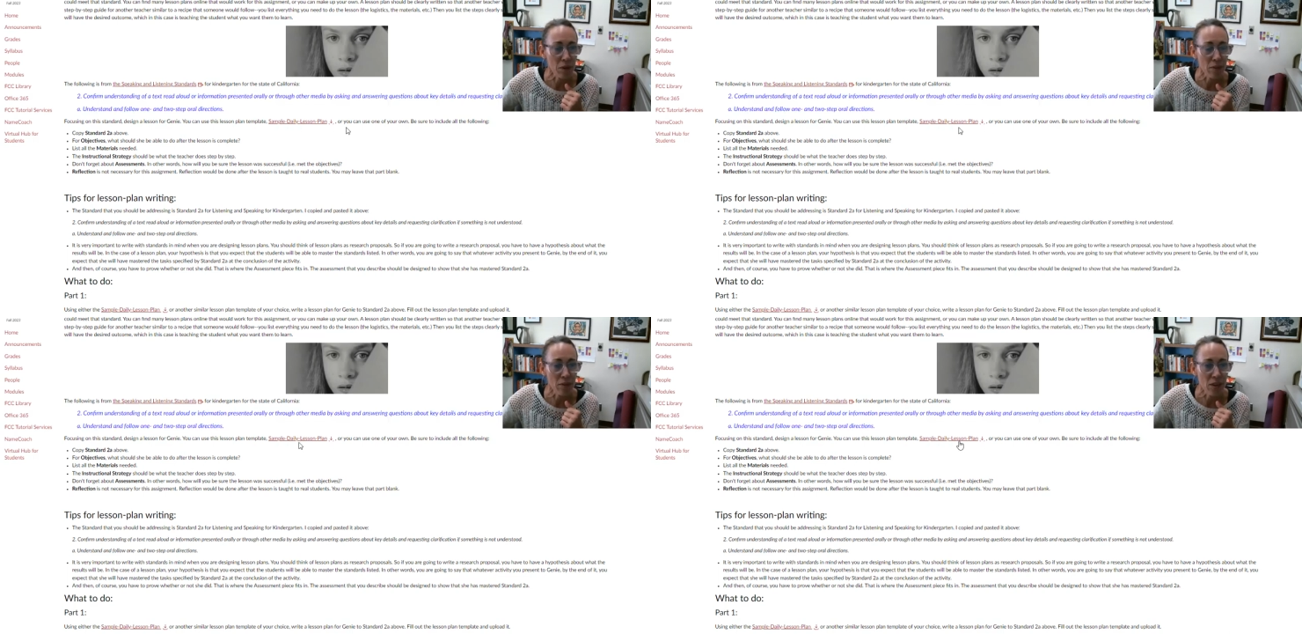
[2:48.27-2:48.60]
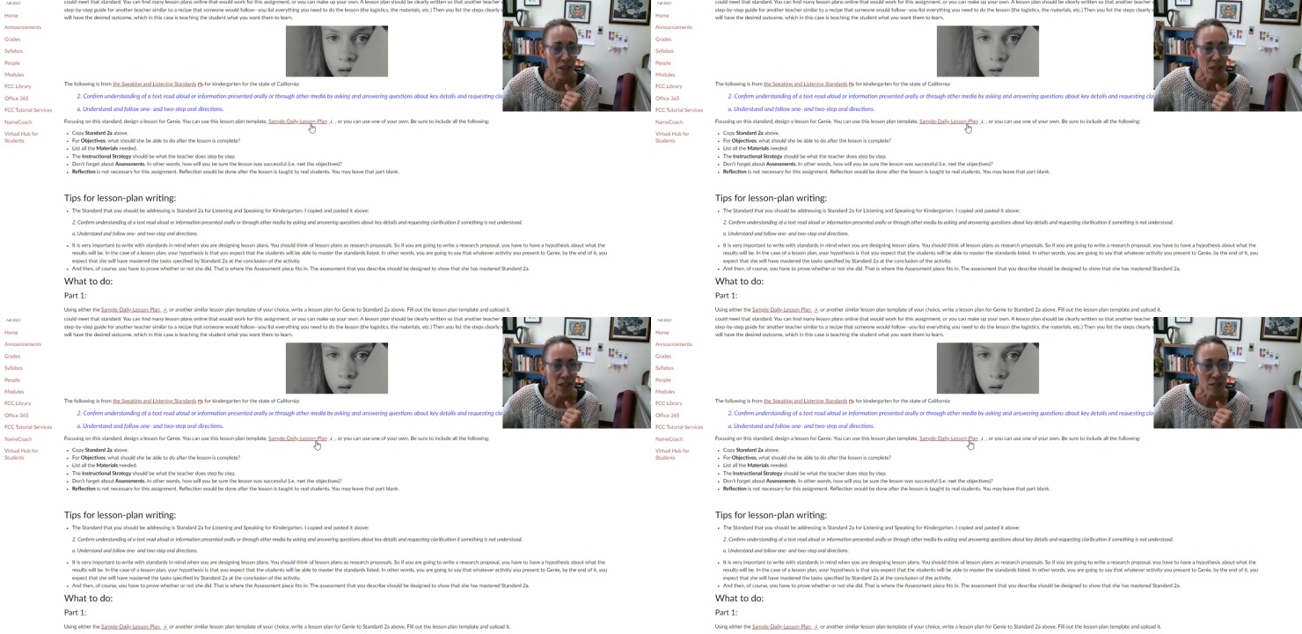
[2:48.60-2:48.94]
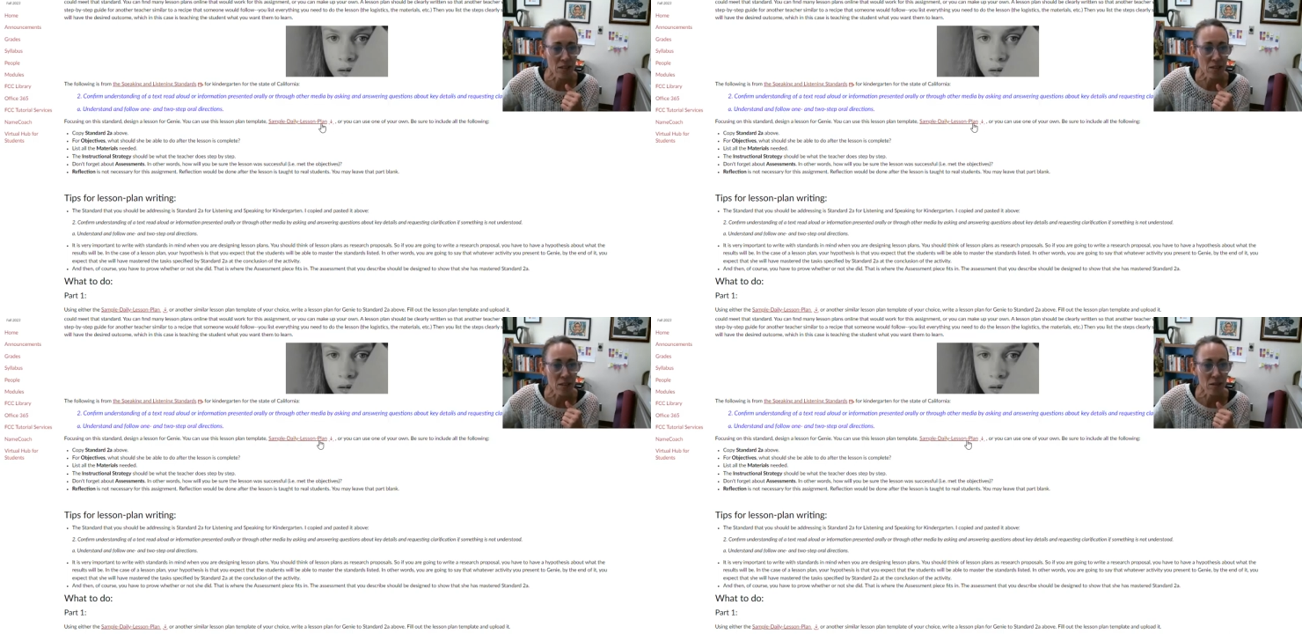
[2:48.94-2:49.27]

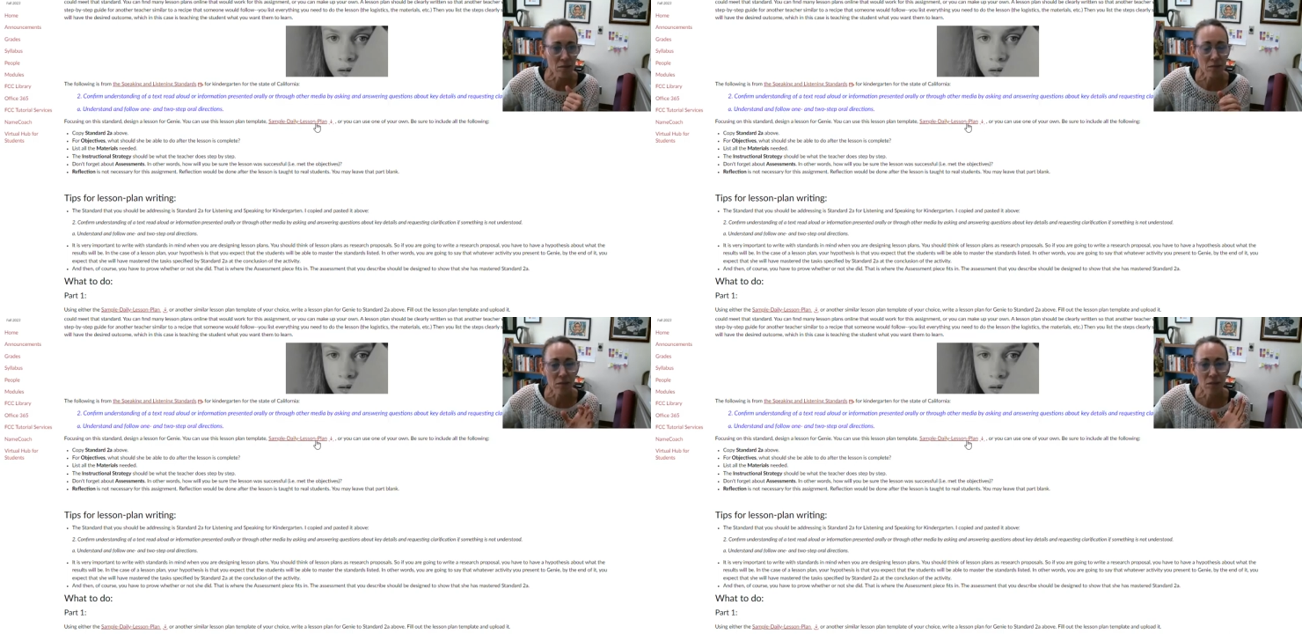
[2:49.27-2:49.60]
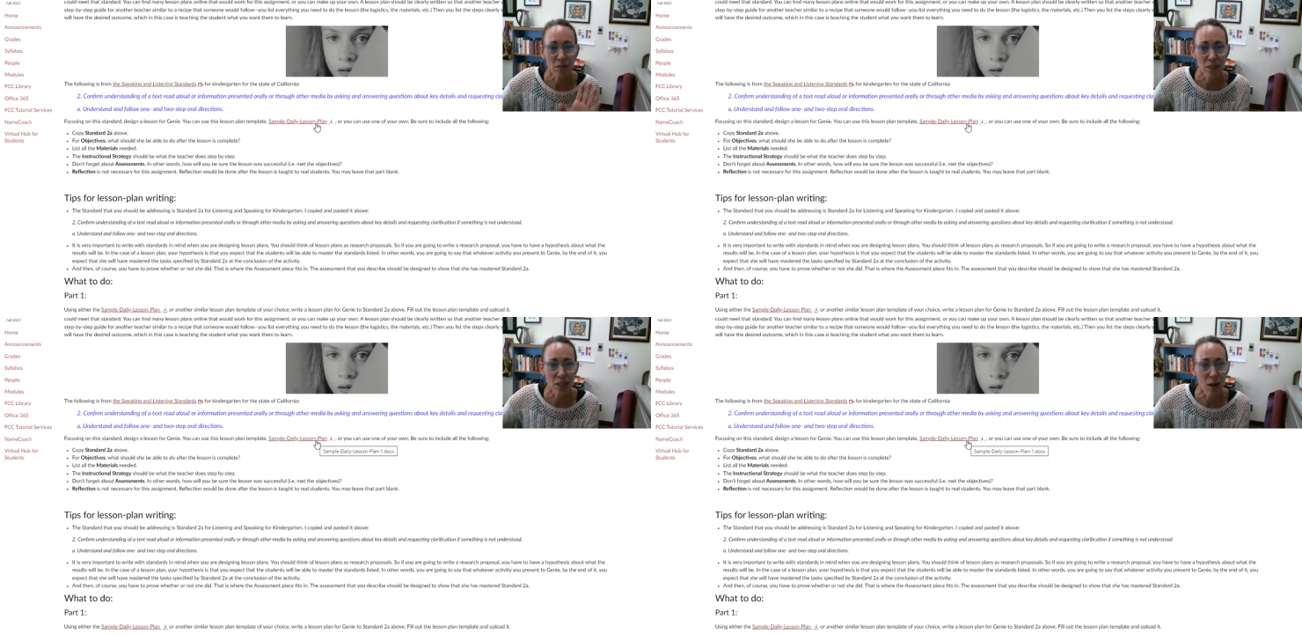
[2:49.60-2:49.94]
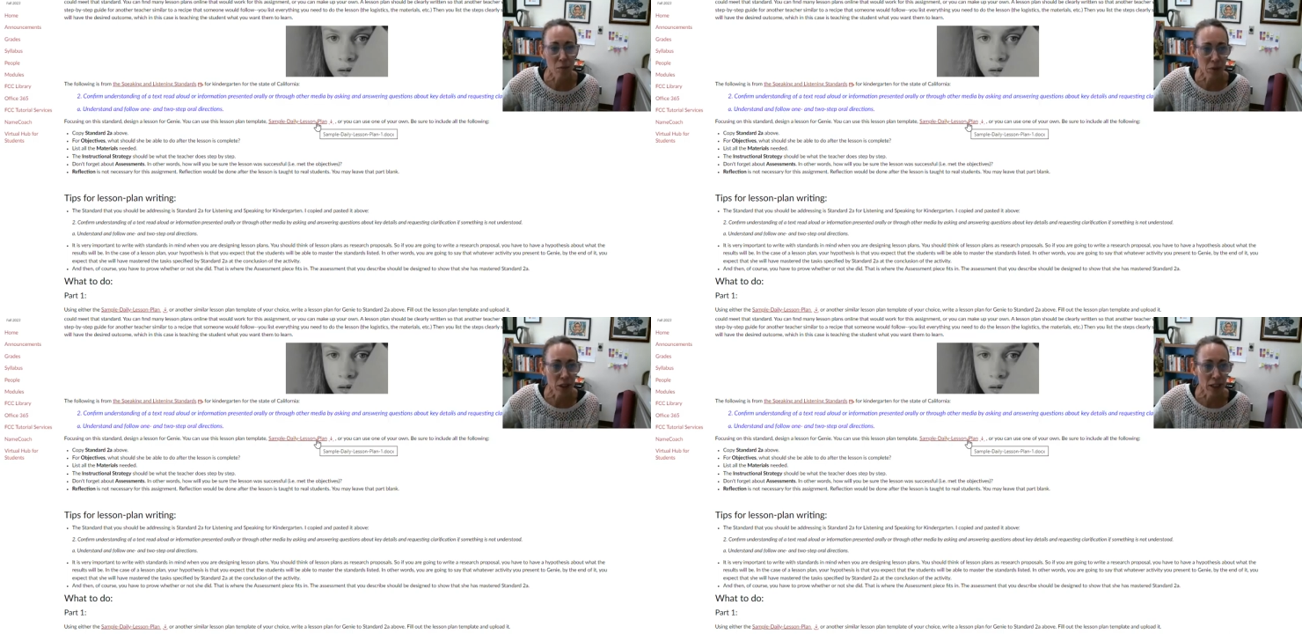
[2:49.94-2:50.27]
this
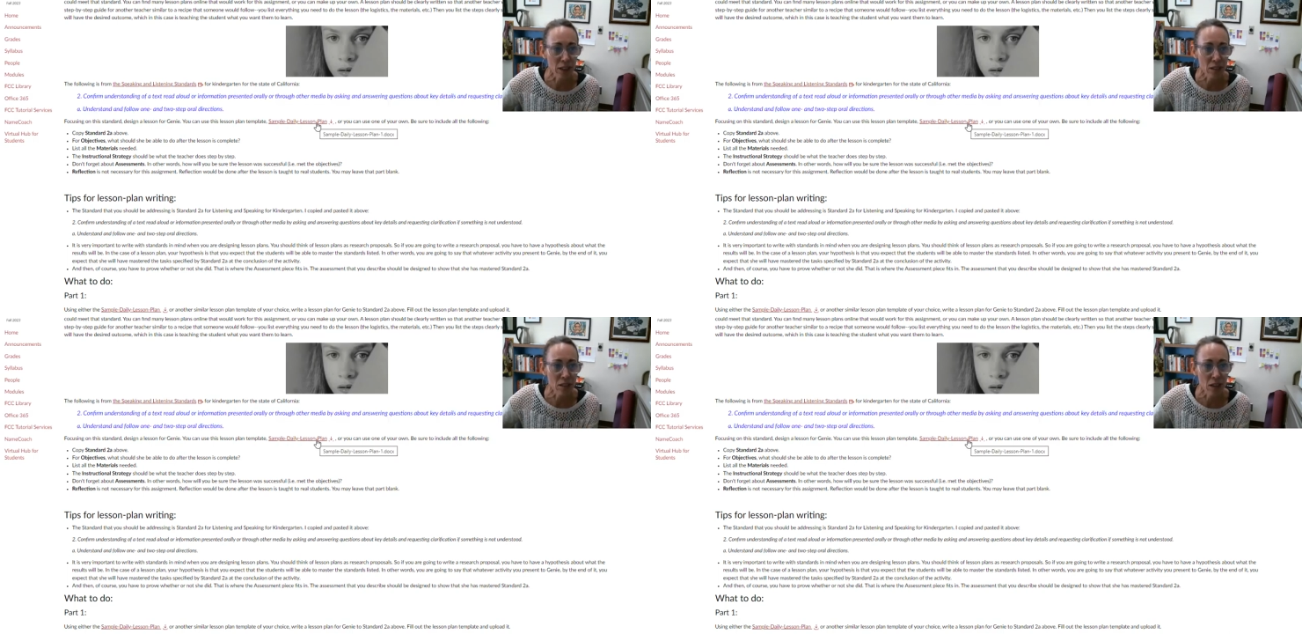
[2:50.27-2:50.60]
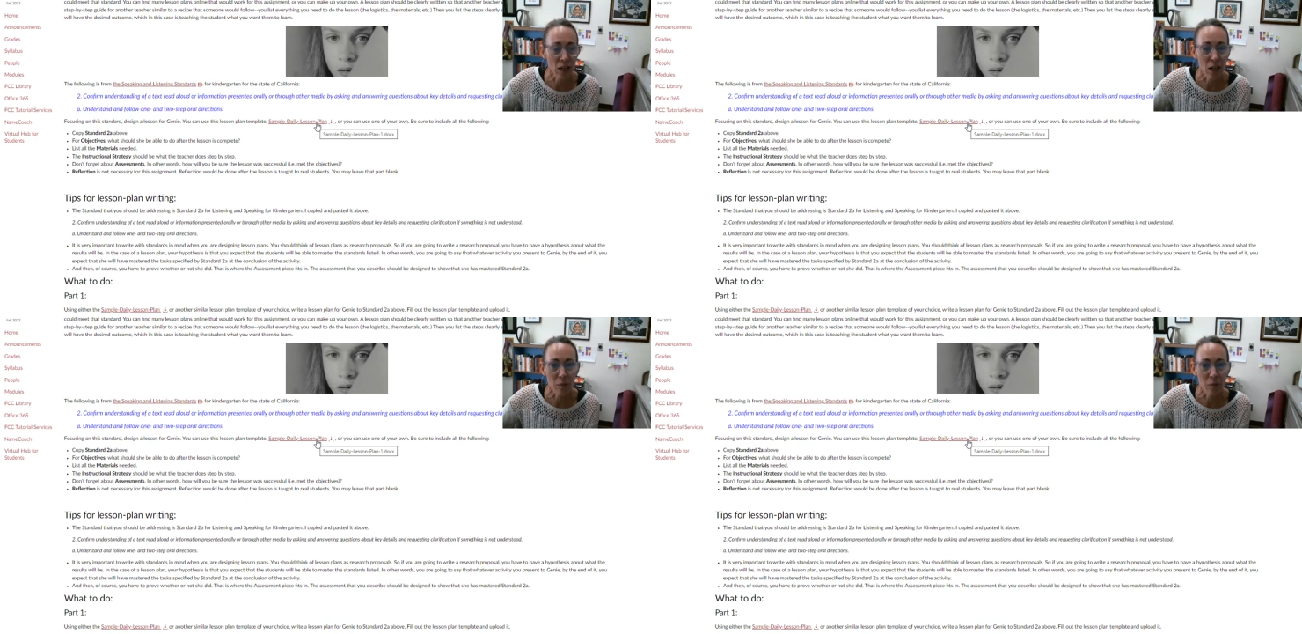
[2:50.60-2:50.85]
template.